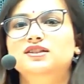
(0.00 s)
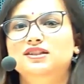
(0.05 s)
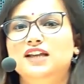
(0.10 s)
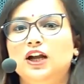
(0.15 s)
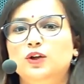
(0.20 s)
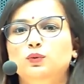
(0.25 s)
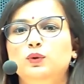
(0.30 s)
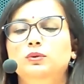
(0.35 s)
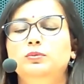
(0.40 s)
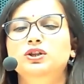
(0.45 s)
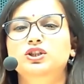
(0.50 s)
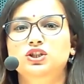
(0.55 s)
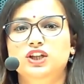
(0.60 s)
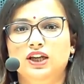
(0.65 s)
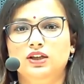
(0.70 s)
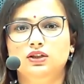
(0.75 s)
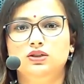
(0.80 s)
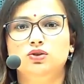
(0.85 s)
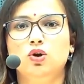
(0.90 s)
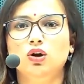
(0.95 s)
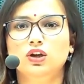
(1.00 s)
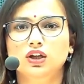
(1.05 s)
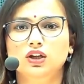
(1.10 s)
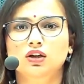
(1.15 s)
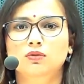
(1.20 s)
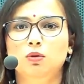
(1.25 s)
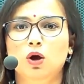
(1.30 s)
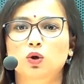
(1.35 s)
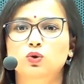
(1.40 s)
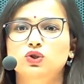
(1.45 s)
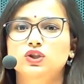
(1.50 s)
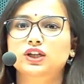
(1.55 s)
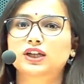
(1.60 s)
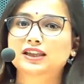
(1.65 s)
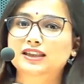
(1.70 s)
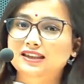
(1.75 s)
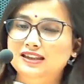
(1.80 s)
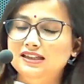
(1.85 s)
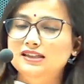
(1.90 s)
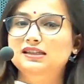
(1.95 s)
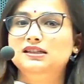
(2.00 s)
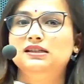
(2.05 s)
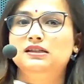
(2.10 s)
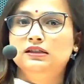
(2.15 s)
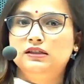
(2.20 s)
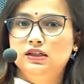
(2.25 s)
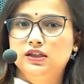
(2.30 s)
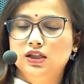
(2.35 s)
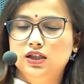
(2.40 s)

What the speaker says: that we'll be talking about in this